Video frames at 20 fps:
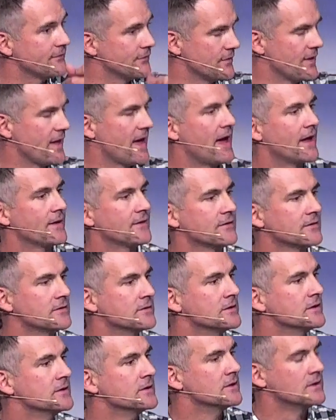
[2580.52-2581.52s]
for that.
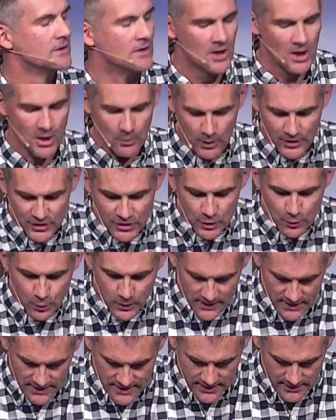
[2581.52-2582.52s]
What are you
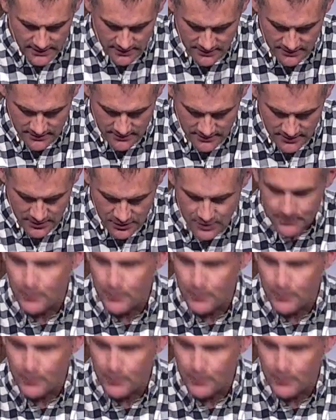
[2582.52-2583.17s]
willing to